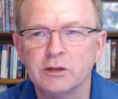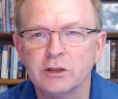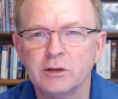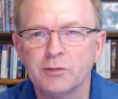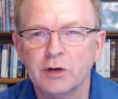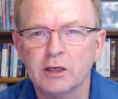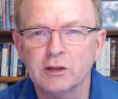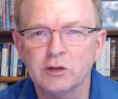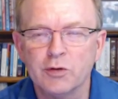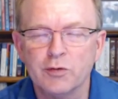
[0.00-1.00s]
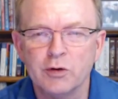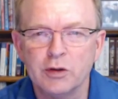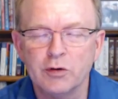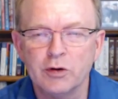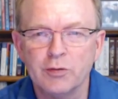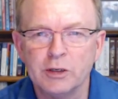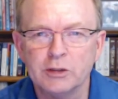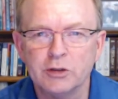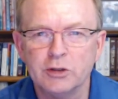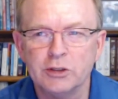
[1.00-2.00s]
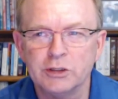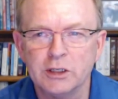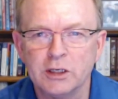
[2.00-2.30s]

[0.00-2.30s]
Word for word: in practice with three other orthopedic surgeons.